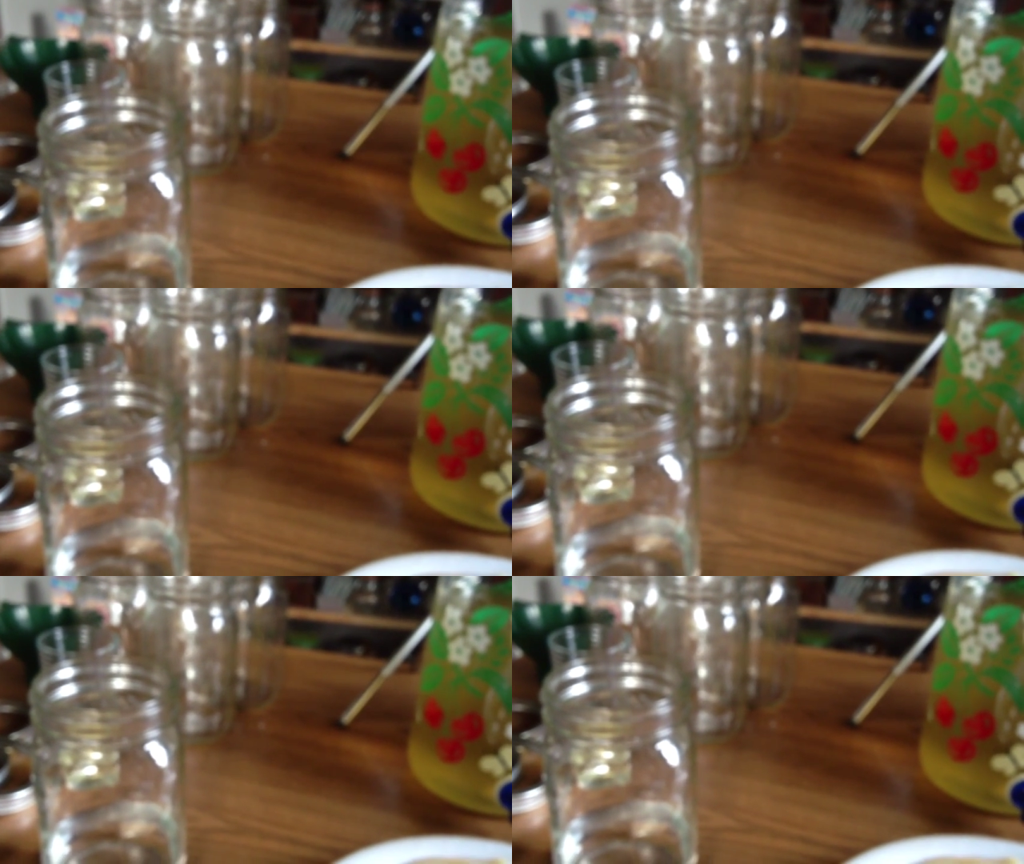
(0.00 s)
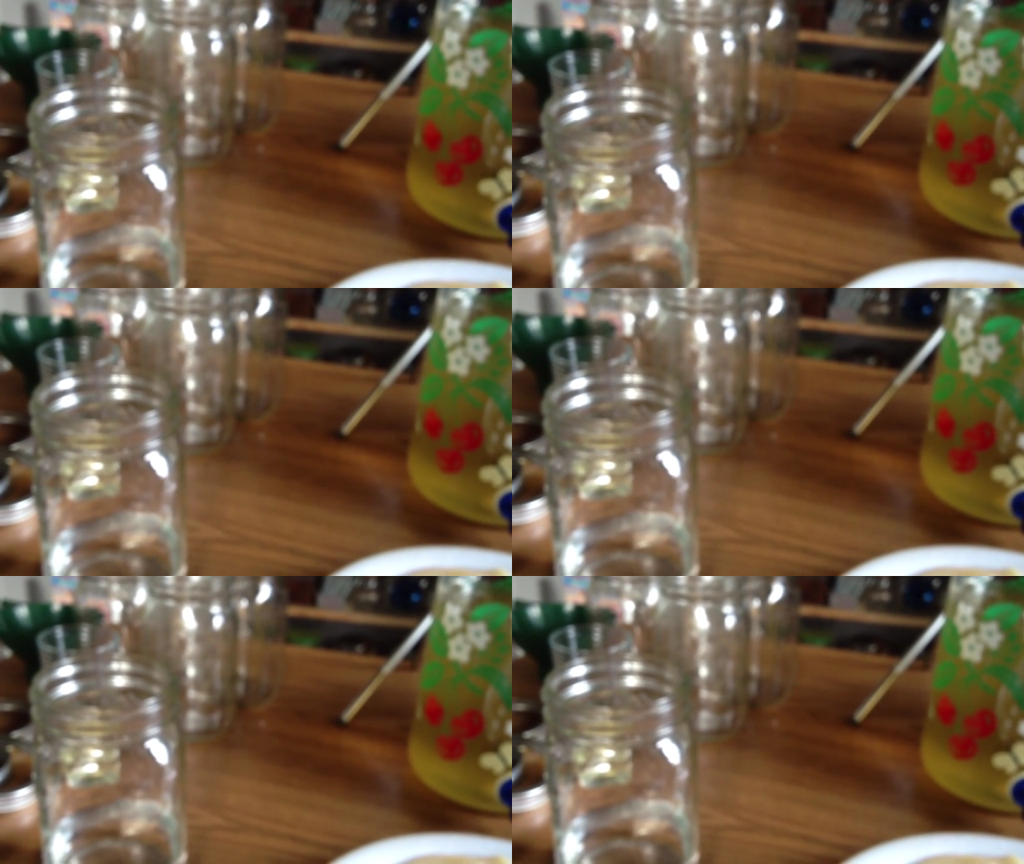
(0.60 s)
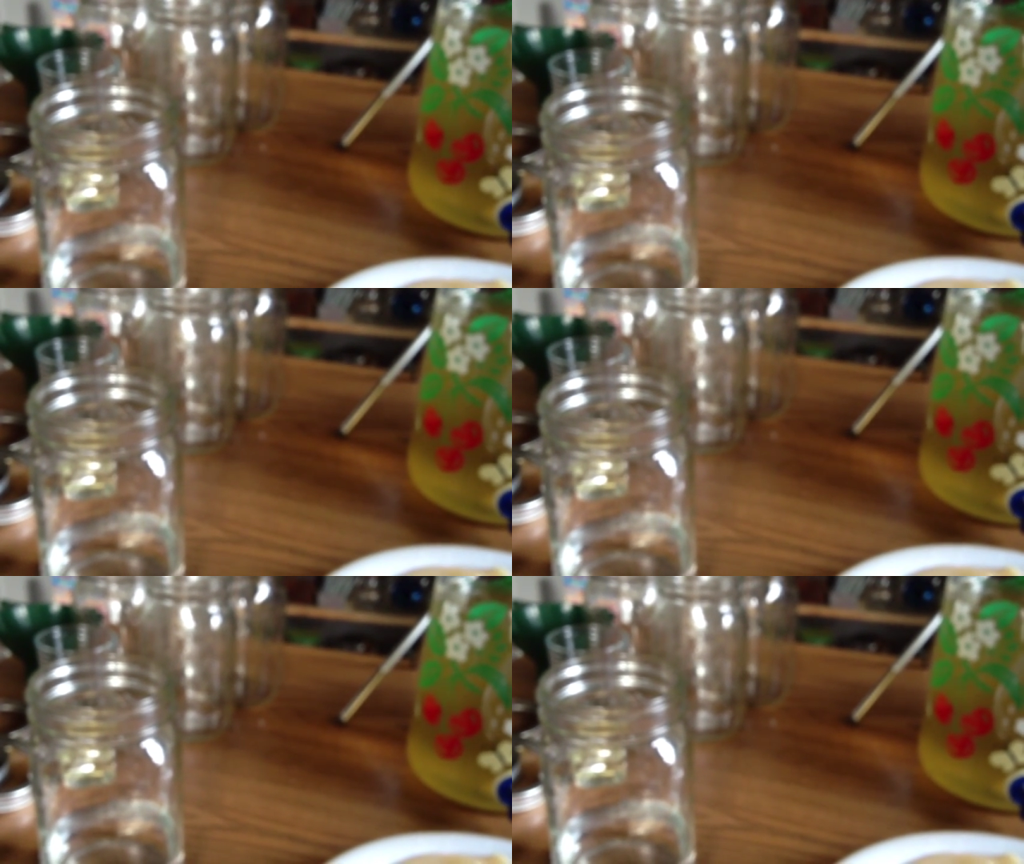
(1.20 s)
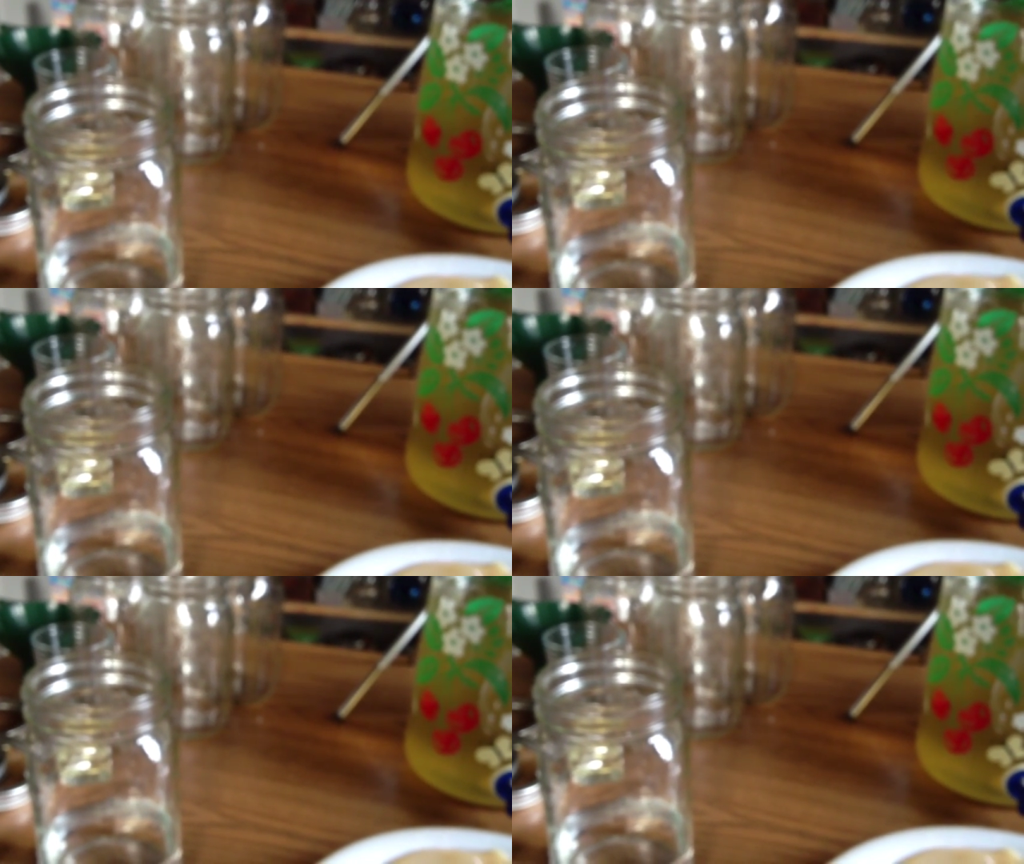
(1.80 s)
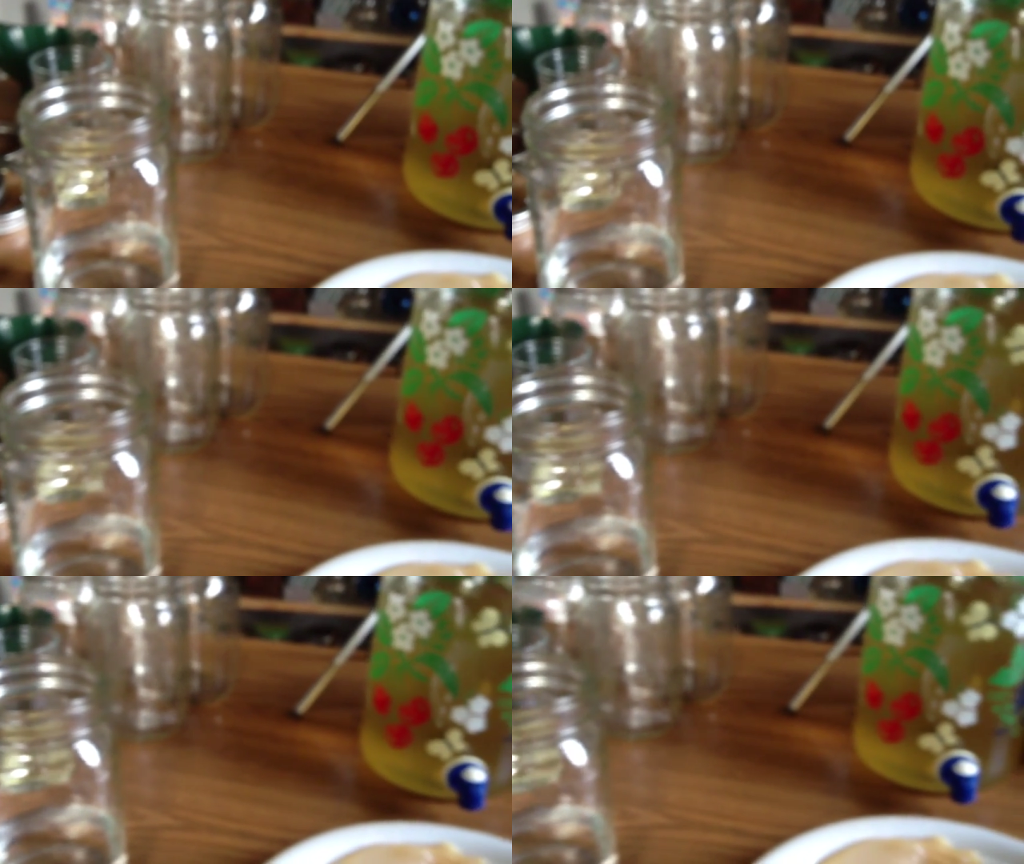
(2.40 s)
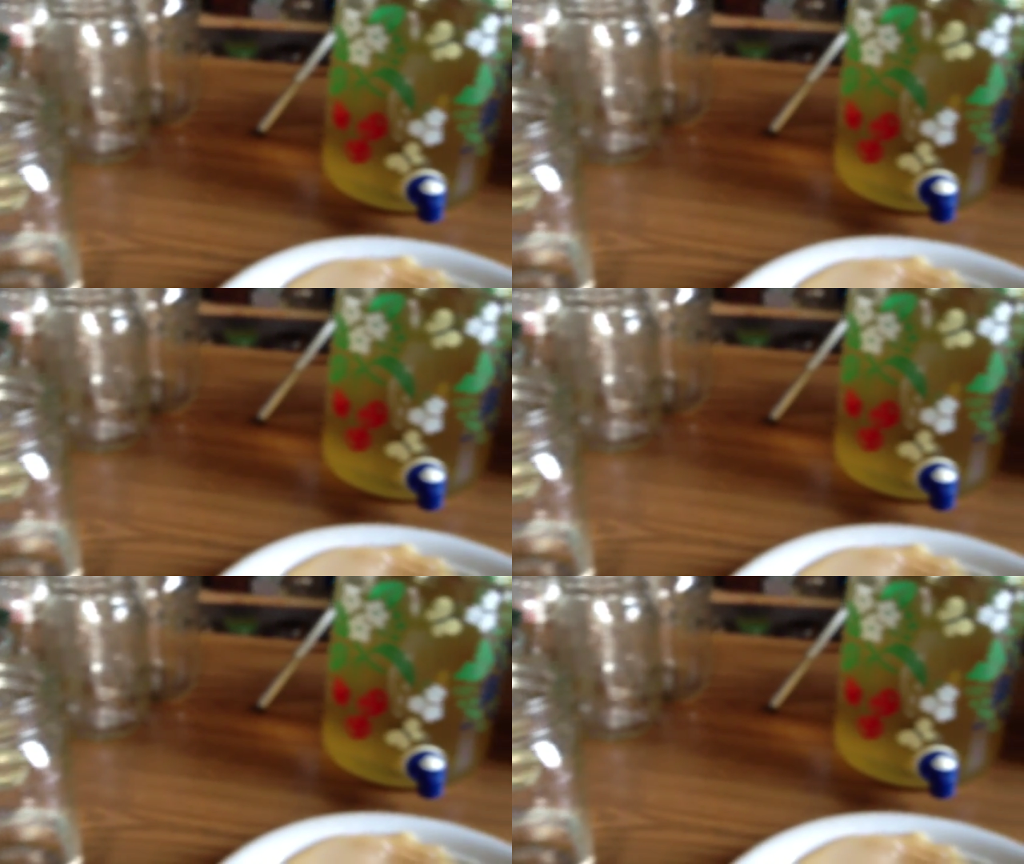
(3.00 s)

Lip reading: No face is visible, so there are no lips to read.